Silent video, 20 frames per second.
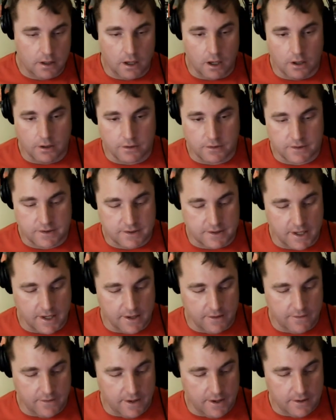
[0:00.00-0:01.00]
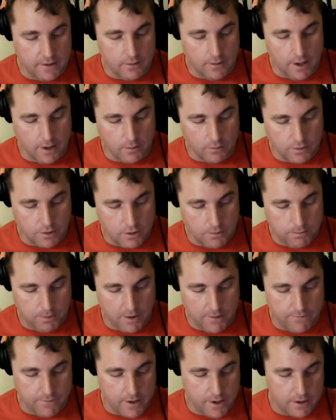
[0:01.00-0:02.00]
understand that, hey, when you
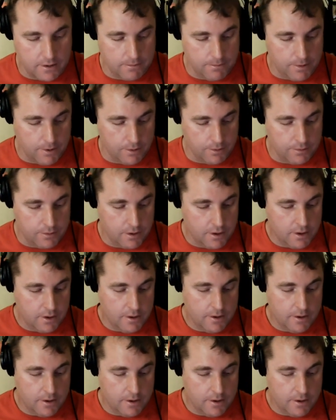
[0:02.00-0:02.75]
play Vanderbilt,